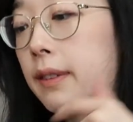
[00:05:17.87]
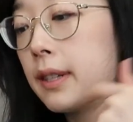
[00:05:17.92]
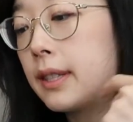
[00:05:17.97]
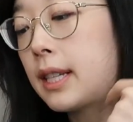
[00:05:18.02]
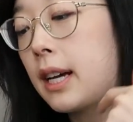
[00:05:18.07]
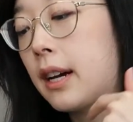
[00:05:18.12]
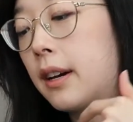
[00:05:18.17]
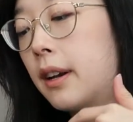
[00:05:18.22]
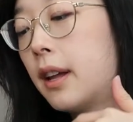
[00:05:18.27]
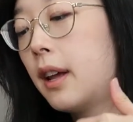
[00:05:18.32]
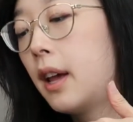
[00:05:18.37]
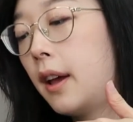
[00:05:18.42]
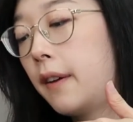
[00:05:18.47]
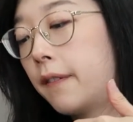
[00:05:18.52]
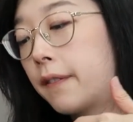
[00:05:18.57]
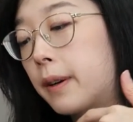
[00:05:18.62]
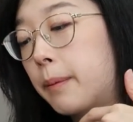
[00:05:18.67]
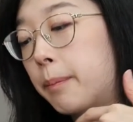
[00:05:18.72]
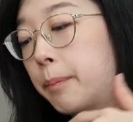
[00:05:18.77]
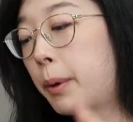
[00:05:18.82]
the sound
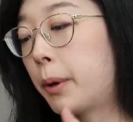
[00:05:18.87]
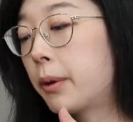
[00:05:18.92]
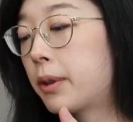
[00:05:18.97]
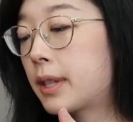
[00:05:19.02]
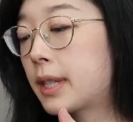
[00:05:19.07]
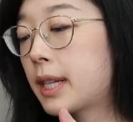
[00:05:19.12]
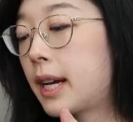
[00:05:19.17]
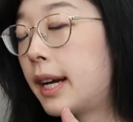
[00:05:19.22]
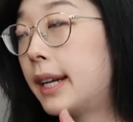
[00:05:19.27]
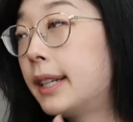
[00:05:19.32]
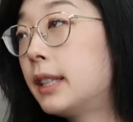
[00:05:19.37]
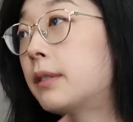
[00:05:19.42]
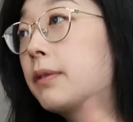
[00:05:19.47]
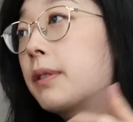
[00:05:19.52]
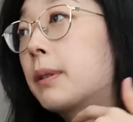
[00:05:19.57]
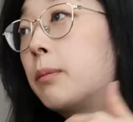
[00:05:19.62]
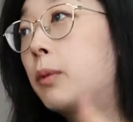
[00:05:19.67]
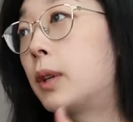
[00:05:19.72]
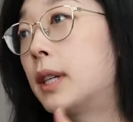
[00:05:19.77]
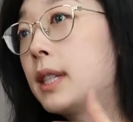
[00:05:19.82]
from both sides,
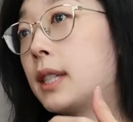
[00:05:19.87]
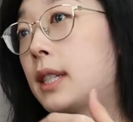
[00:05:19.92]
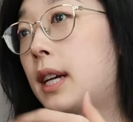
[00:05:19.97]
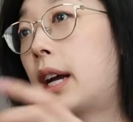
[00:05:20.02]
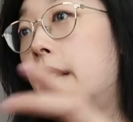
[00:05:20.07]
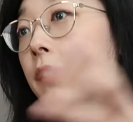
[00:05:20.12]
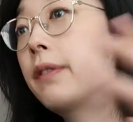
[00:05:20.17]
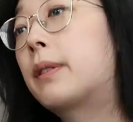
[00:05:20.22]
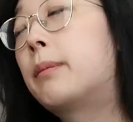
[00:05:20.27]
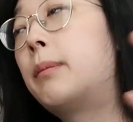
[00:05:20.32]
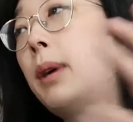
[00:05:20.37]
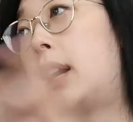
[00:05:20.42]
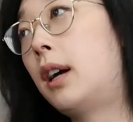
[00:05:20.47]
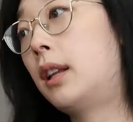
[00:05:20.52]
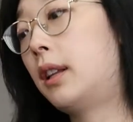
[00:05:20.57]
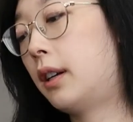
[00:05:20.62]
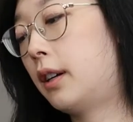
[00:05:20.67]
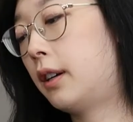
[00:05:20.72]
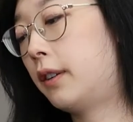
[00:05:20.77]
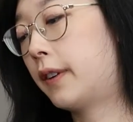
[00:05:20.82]
from one side, from
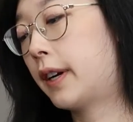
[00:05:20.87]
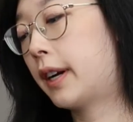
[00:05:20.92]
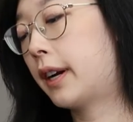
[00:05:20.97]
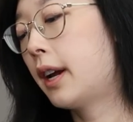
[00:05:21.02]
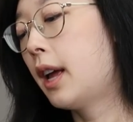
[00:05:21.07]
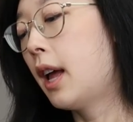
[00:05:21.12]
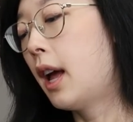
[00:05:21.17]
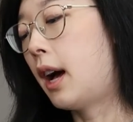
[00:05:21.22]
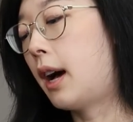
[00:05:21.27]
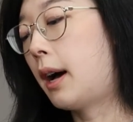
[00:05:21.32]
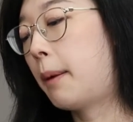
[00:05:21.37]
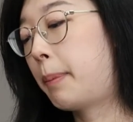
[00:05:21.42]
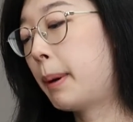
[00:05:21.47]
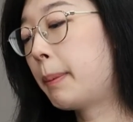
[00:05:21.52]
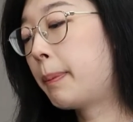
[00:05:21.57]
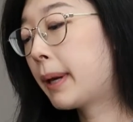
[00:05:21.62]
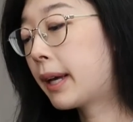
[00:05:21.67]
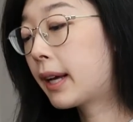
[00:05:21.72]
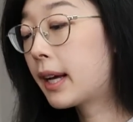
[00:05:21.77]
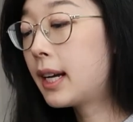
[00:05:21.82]
all over. But
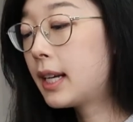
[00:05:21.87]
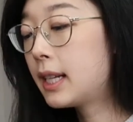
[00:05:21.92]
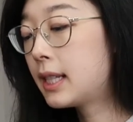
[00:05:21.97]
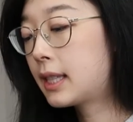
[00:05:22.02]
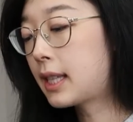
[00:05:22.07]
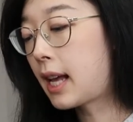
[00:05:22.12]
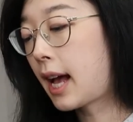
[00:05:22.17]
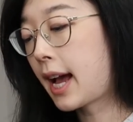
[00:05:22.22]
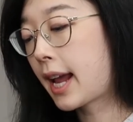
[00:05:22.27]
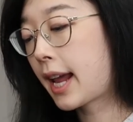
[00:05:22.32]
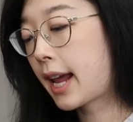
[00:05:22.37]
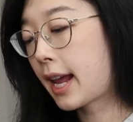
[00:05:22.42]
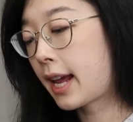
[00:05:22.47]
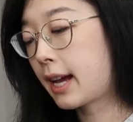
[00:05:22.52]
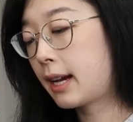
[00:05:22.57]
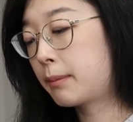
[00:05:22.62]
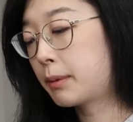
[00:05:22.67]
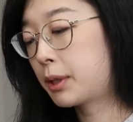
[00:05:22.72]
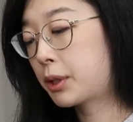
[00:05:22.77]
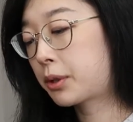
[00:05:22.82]
because I
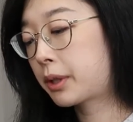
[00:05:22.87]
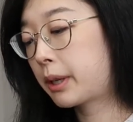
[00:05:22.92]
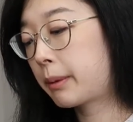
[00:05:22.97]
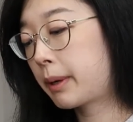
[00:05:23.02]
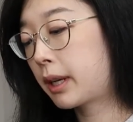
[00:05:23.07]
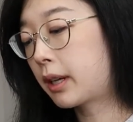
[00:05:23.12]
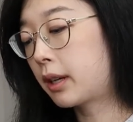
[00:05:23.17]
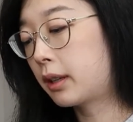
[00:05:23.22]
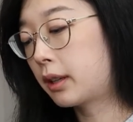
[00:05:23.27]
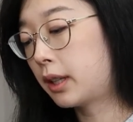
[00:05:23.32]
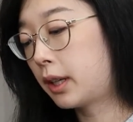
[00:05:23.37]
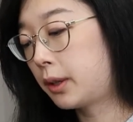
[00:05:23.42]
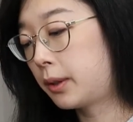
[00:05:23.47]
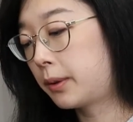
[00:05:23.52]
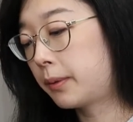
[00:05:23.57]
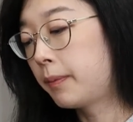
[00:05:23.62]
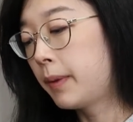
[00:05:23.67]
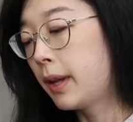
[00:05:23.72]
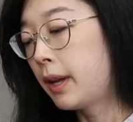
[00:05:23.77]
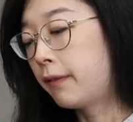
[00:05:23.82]
am streaming
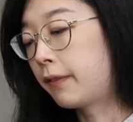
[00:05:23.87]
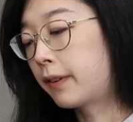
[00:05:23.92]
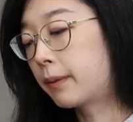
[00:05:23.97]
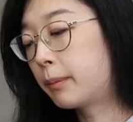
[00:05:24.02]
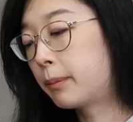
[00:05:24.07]
alone, for